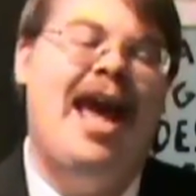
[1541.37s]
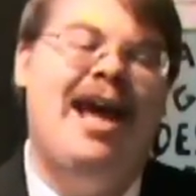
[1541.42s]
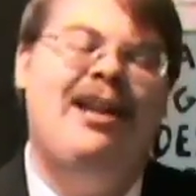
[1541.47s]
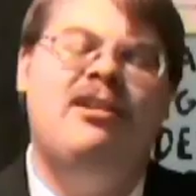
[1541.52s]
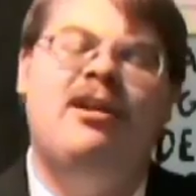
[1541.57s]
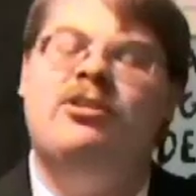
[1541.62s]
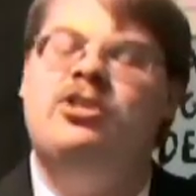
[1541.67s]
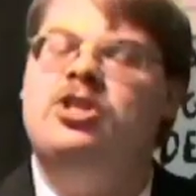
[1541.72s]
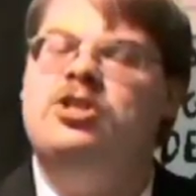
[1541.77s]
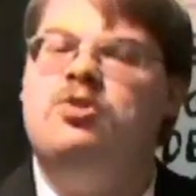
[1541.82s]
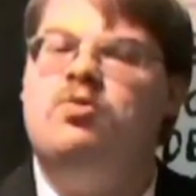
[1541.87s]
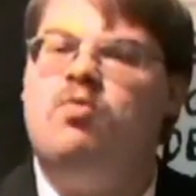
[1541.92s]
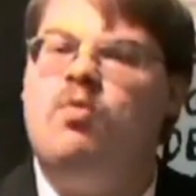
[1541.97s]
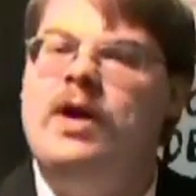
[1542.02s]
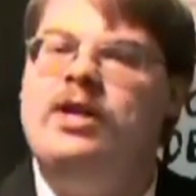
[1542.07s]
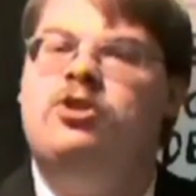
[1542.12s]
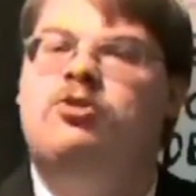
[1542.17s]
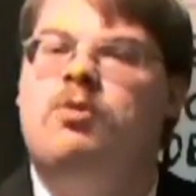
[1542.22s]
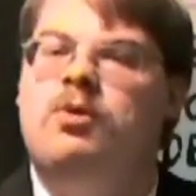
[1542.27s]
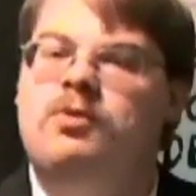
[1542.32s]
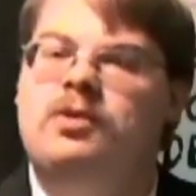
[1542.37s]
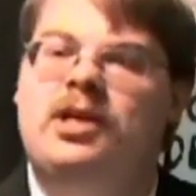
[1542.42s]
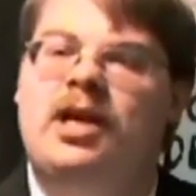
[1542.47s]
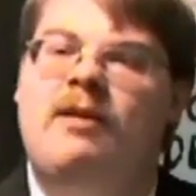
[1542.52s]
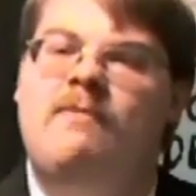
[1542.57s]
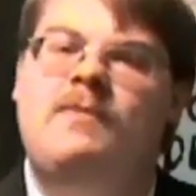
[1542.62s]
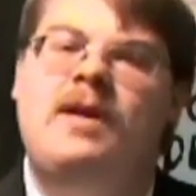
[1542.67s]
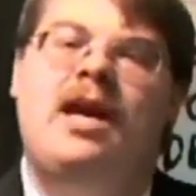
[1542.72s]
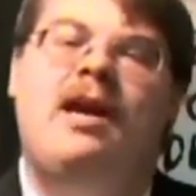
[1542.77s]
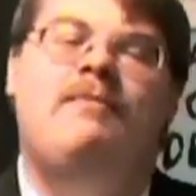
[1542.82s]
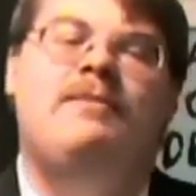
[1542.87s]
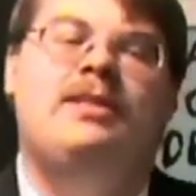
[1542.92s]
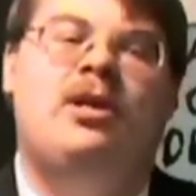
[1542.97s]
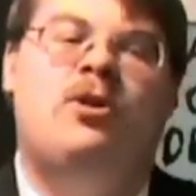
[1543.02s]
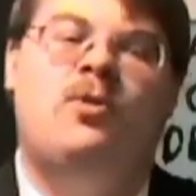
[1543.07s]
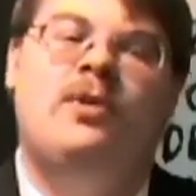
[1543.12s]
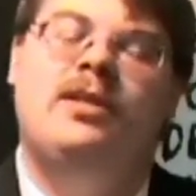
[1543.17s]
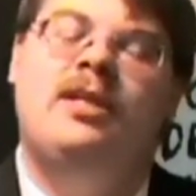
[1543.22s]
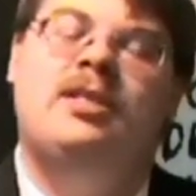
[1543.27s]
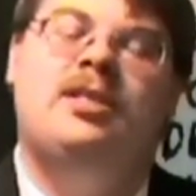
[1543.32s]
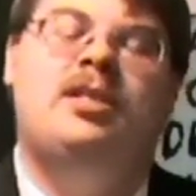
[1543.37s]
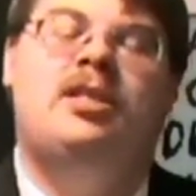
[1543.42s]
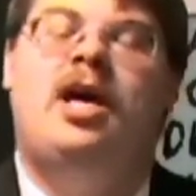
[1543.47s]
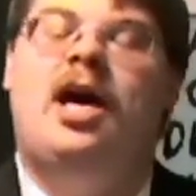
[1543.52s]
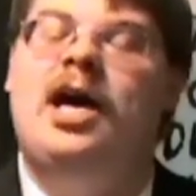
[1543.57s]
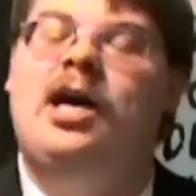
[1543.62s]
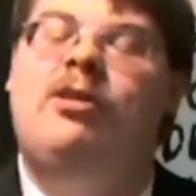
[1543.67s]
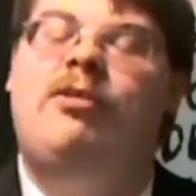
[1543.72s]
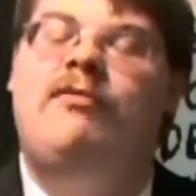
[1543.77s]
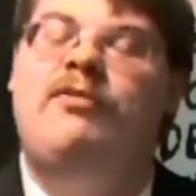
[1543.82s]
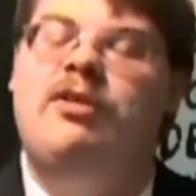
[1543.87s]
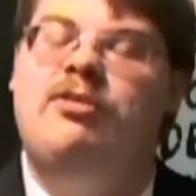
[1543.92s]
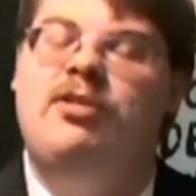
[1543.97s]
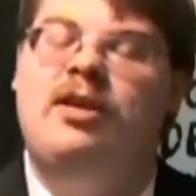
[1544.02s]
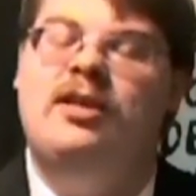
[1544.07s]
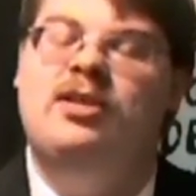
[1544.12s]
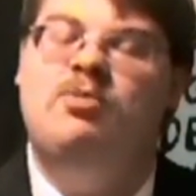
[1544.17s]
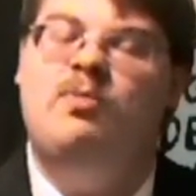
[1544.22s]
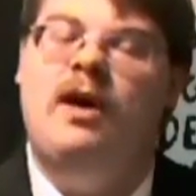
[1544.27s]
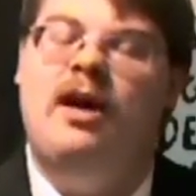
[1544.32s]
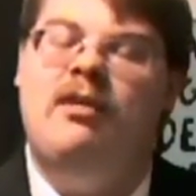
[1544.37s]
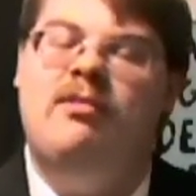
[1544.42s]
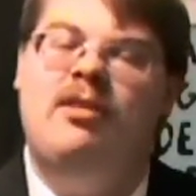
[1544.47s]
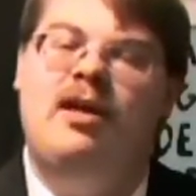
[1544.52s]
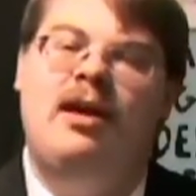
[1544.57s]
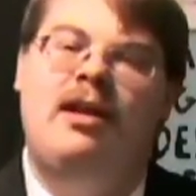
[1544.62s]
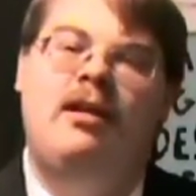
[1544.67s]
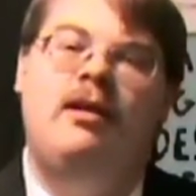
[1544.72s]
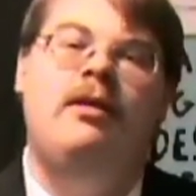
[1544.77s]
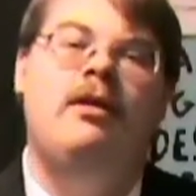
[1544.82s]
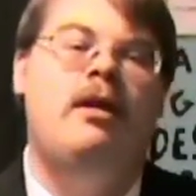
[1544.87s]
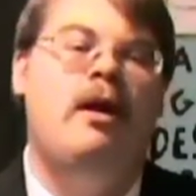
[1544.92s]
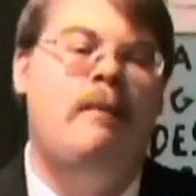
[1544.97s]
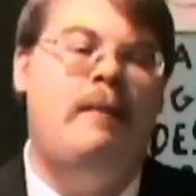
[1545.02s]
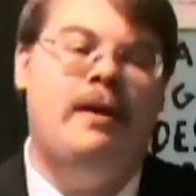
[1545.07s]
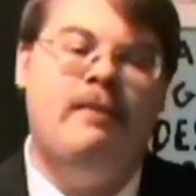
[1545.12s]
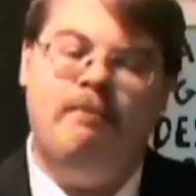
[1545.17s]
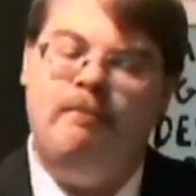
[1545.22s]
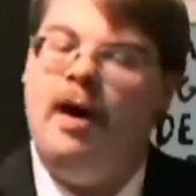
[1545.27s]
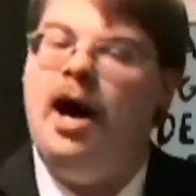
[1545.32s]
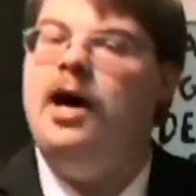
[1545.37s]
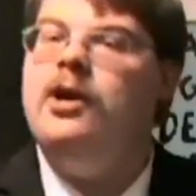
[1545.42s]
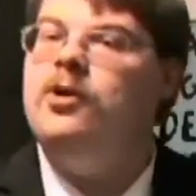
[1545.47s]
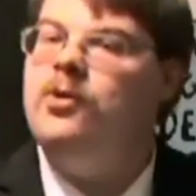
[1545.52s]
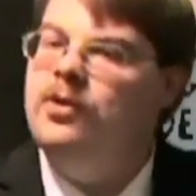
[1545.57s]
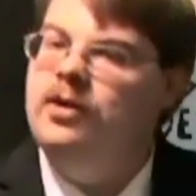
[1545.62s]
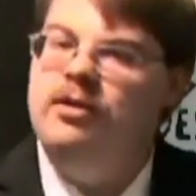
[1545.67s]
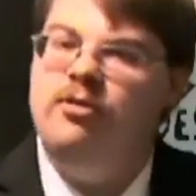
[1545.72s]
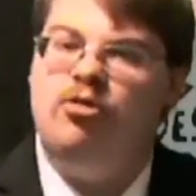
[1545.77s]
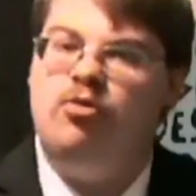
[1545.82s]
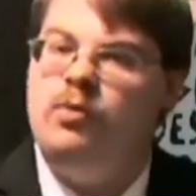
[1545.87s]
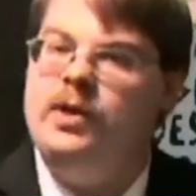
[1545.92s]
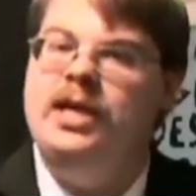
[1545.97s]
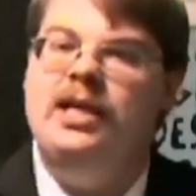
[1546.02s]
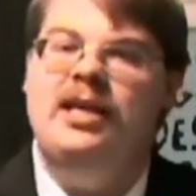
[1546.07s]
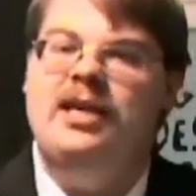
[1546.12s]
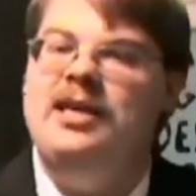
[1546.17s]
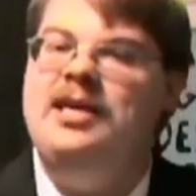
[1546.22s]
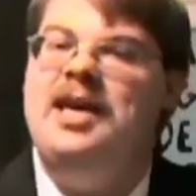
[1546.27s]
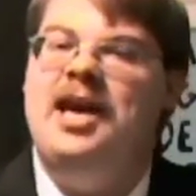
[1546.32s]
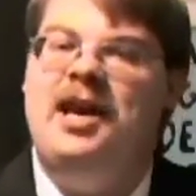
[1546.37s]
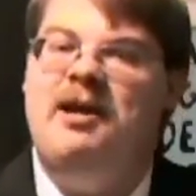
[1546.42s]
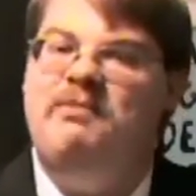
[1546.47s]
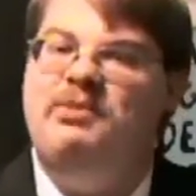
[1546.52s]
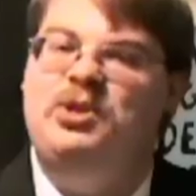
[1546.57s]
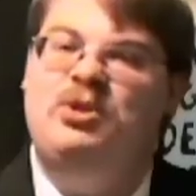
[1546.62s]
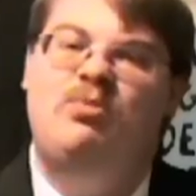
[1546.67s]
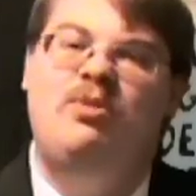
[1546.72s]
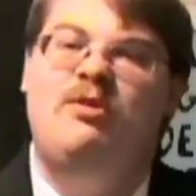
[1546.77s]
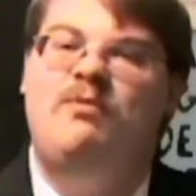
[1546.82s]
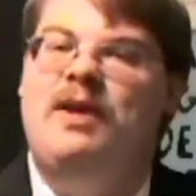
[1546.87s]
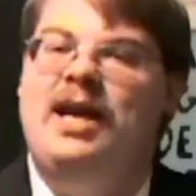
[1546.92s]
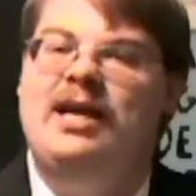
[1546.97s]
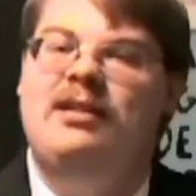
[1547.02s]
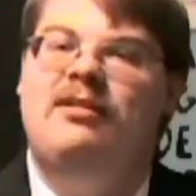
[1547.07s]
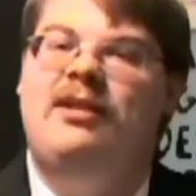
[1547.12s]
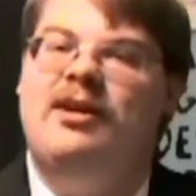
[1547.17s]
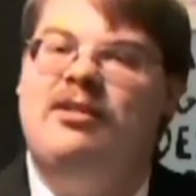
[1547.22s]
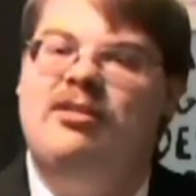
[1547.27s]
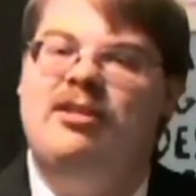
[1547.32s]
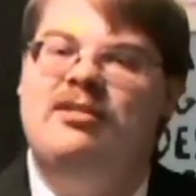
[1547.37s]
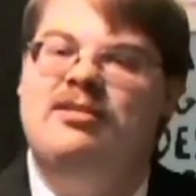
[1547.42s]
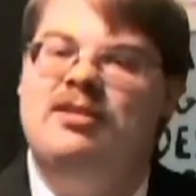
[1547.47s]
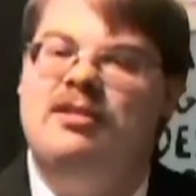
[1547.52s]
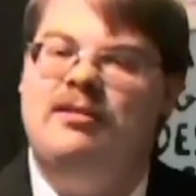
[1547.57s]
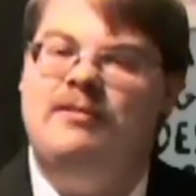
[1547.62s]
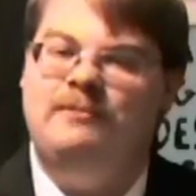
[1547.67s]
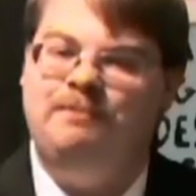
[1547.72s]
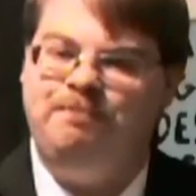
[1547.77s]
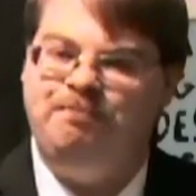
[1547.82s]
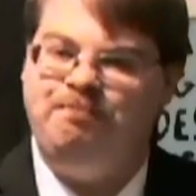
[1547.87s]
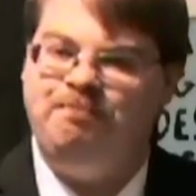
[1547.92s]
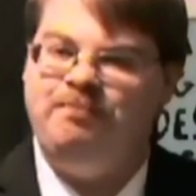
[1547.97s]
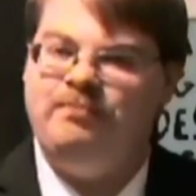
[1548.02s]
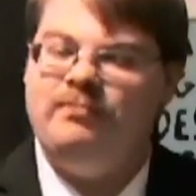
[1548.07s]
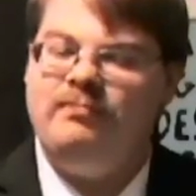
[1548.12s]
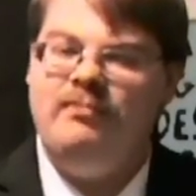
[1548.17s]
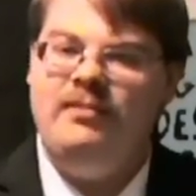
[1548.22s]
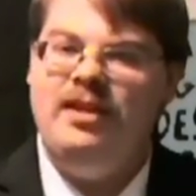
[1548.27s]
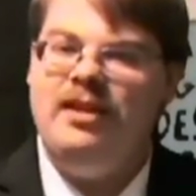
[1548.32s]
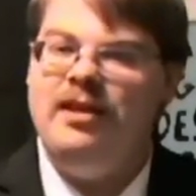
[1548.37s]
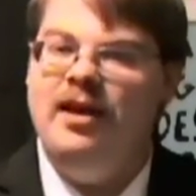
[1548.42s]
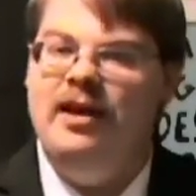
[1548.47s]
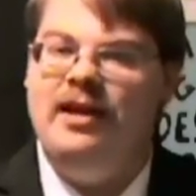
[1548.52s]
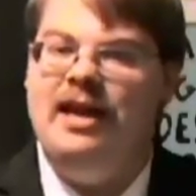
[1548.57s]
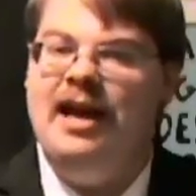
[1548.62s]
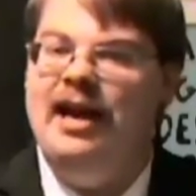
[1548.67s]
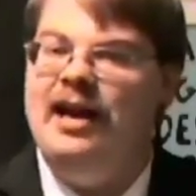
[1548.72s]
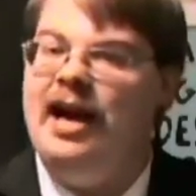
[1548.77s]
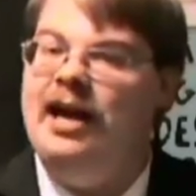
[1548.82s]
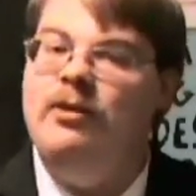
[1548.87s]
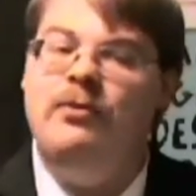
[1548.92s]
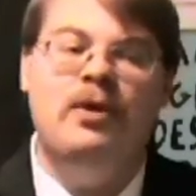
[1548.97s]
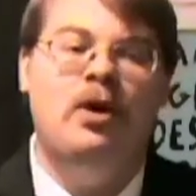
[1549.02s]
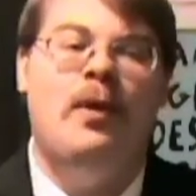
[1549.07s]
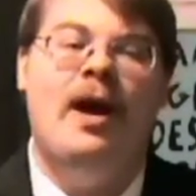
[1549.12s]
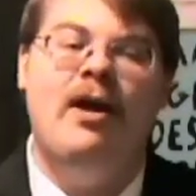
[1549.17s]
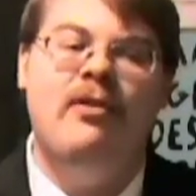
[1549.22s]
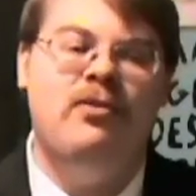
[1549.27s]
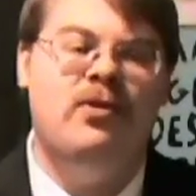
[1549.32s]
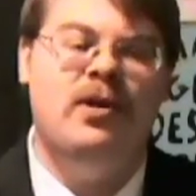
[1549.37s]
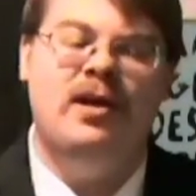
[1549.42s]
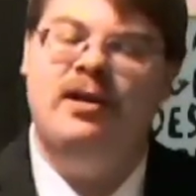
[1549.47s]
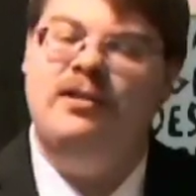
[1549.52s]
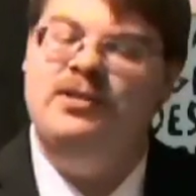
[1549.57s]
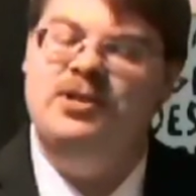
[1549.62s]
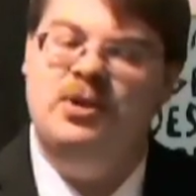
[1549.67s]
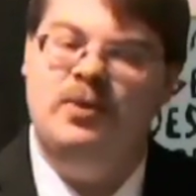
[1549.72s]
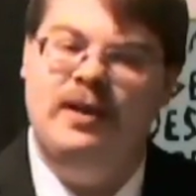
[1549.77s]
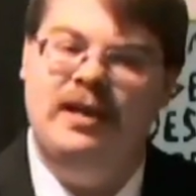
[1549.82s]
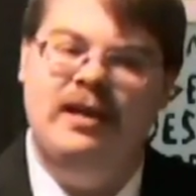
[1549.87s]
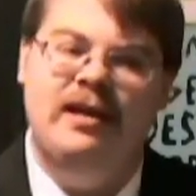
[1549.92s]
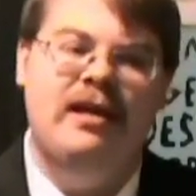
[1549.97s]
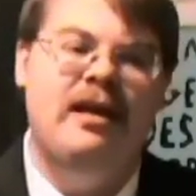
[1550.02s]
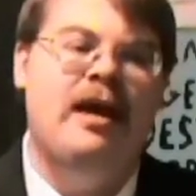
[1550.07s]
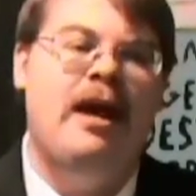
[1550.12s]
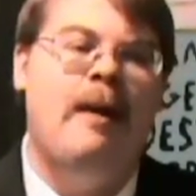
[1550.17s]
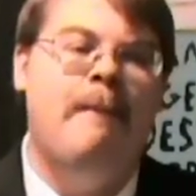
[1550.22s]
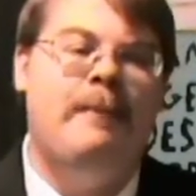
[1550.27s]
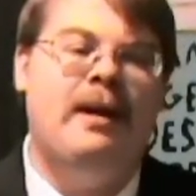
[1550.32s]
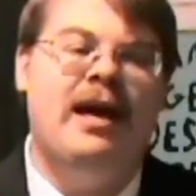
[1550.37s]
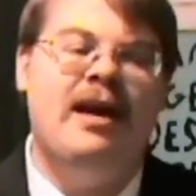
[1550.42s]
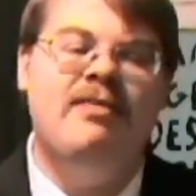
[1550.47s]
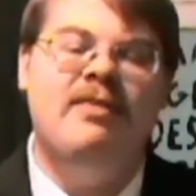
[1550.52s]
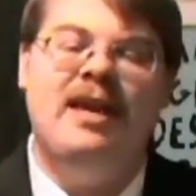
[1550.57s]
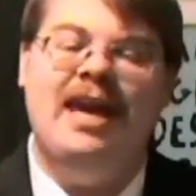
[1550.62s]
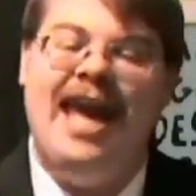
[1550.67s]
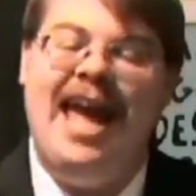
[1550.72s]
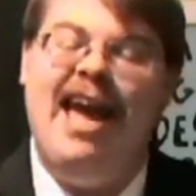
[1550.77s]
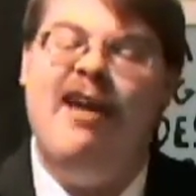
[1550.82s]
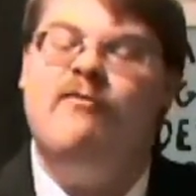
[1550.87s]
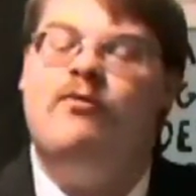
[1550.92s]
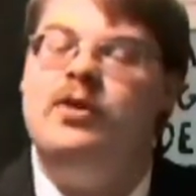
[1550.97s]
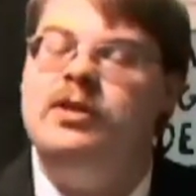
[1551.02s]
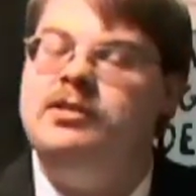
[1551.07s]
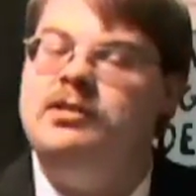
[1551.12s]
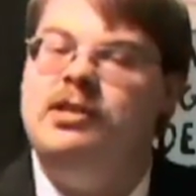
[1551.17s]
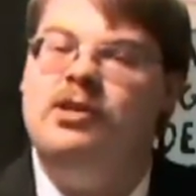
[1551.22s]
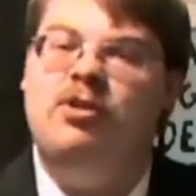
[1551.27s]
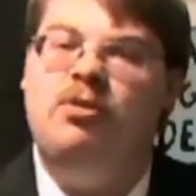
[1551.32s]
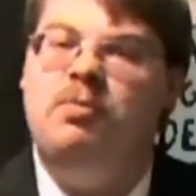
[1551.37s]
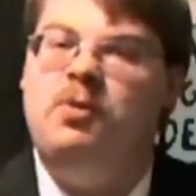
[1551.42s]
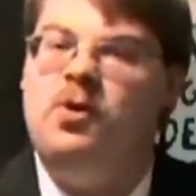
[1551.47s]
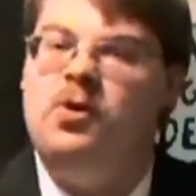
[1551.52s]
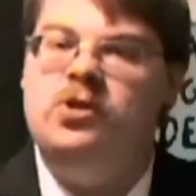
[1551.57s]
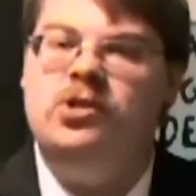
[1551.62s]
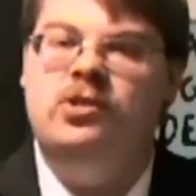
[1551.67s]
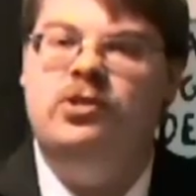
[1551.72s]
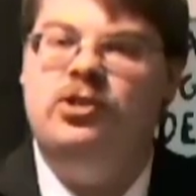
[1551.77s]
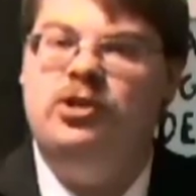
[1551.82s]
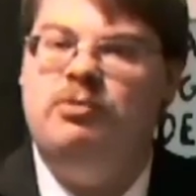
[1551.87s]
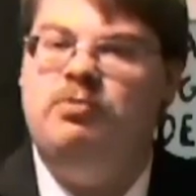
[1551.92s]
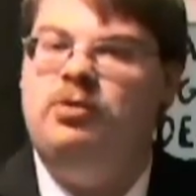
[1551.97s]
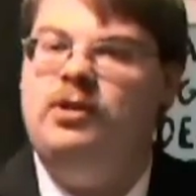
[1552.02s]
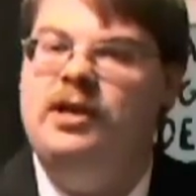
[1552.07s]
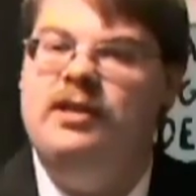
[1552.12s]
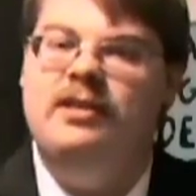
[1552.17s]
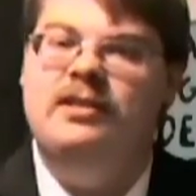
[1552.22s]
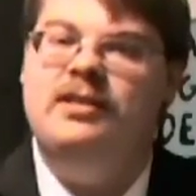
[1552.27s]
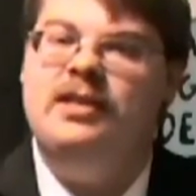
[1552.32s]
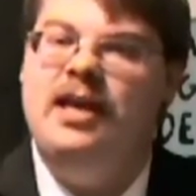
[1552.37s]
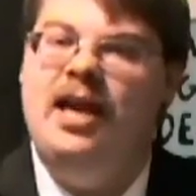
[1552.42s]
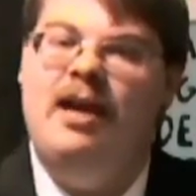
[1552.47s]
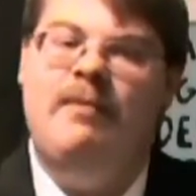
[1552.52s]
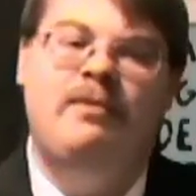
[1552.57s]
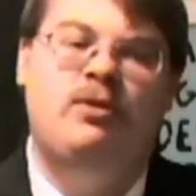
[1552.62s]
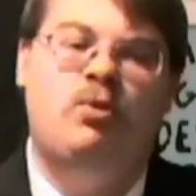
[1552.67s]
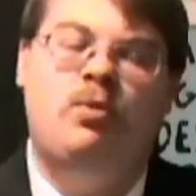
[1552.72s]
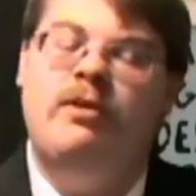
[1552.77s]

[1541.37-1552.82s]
and not just retro-type games that are in the style of the things back then, but modern 3D games should be made like this. Again, I don't know how they're going to do it, but I think every single person should play this game. It's